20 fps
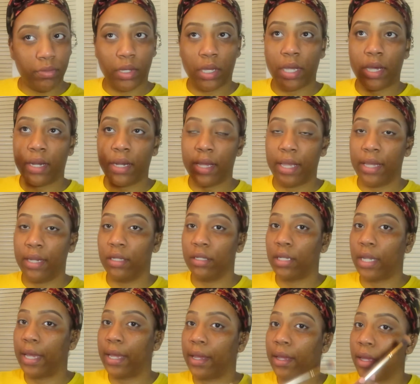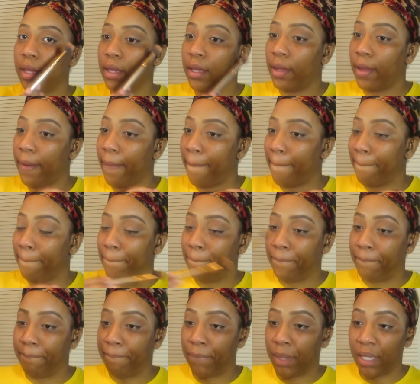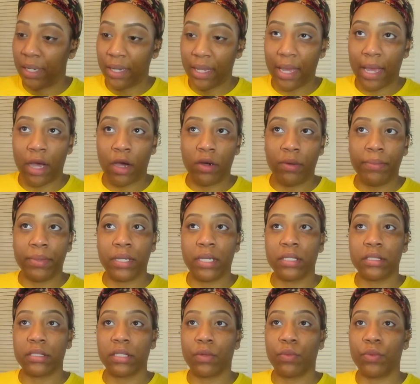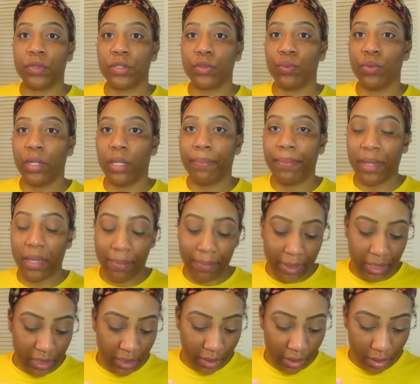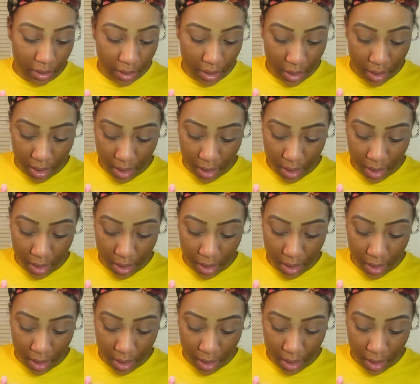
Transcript: Kind of had to like blend it out because it was really pigmented.